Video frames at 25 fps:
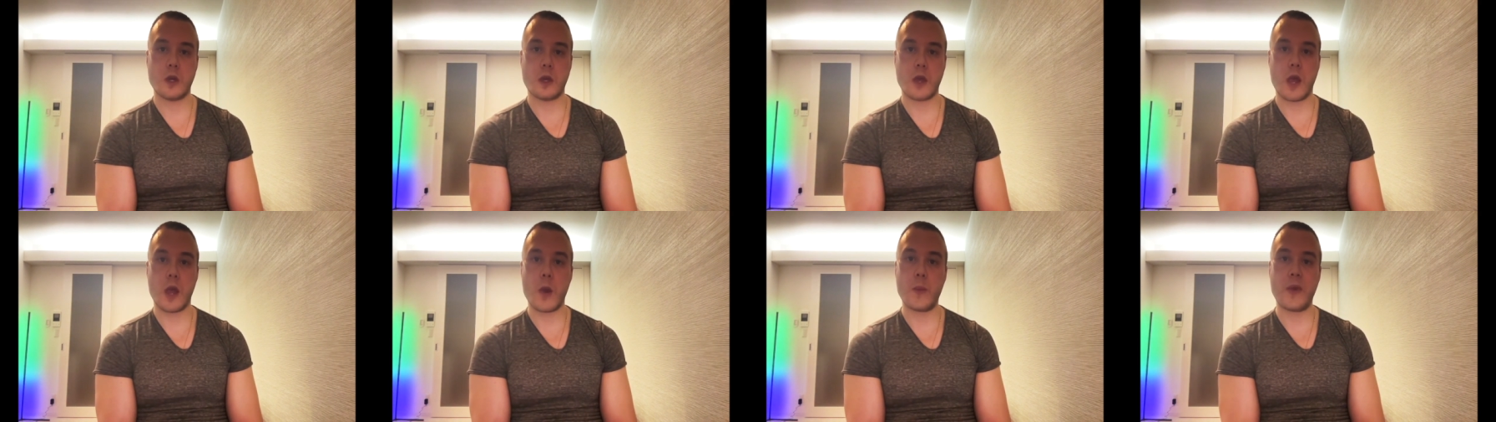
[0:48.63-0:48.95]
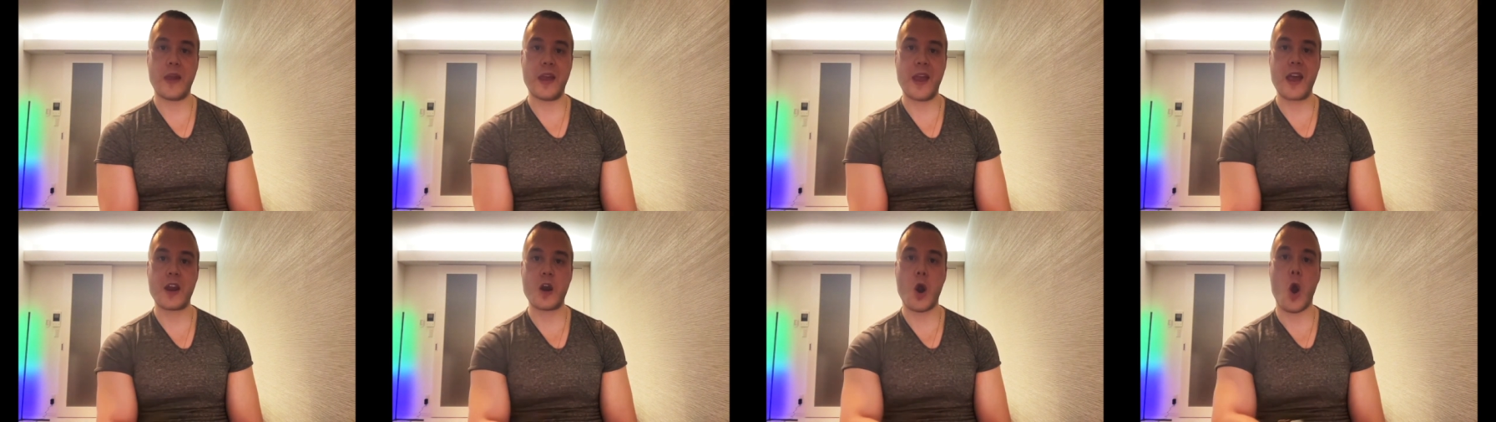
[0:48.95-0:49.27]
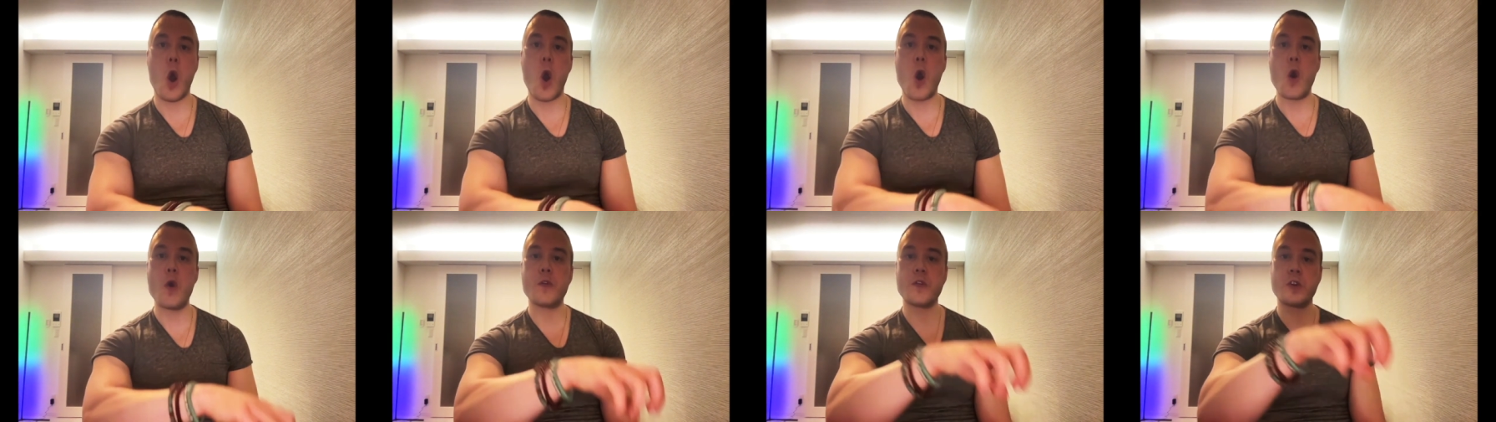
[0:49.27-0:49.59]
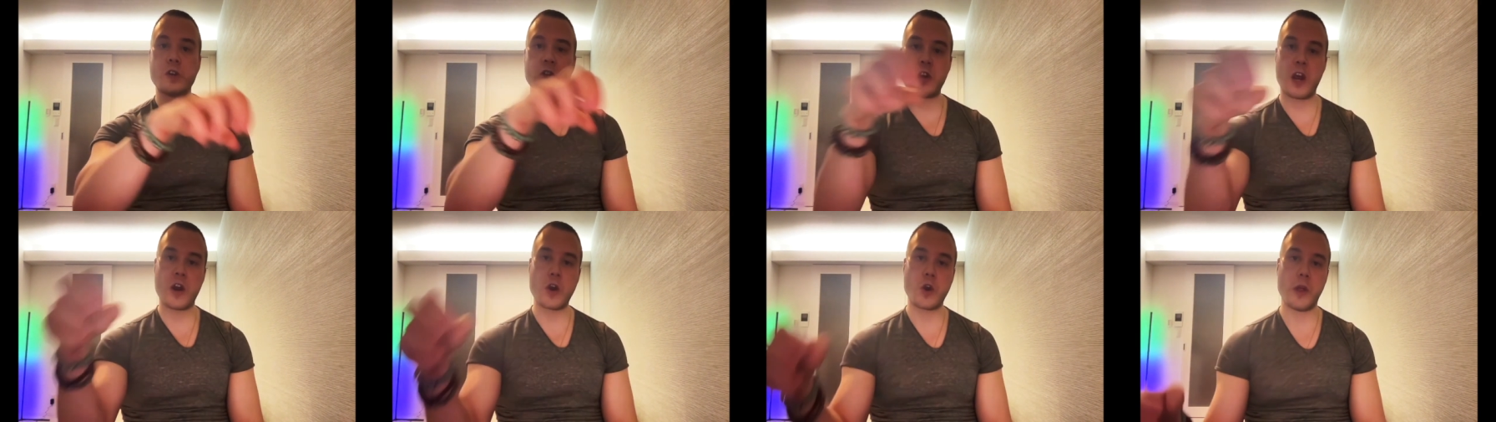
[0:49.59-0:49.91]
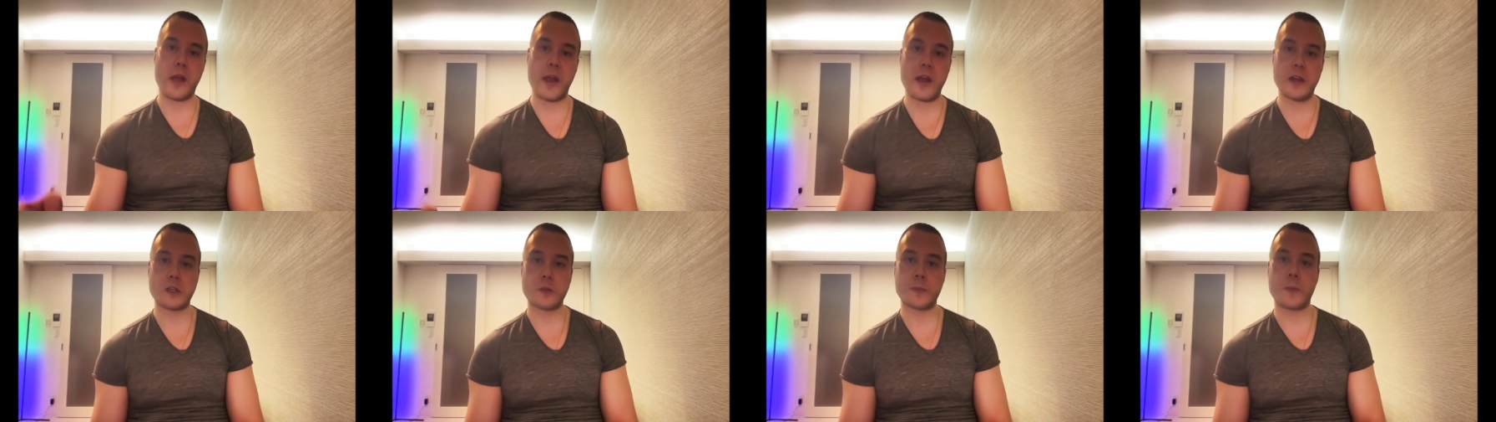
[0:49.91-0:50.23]
okay, we can't
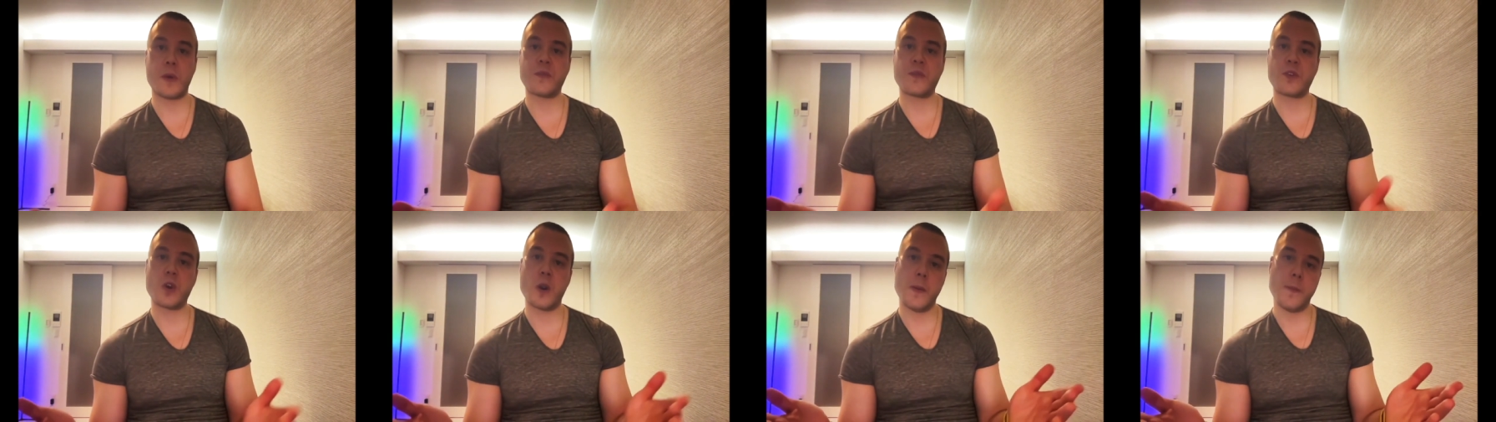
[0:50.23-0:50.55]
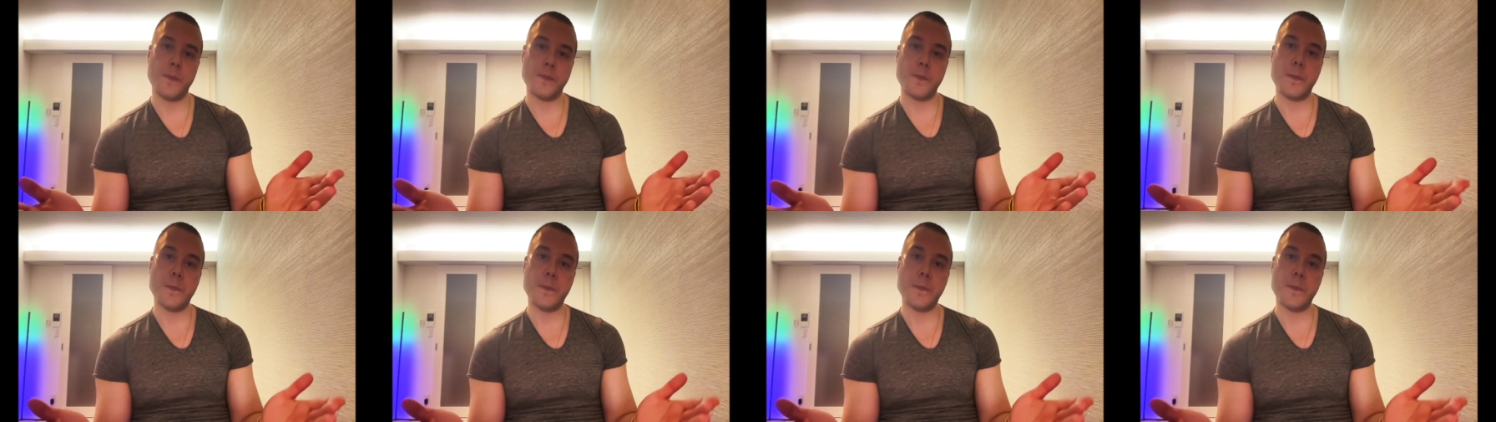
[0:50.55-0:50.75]
overgeneralize, but for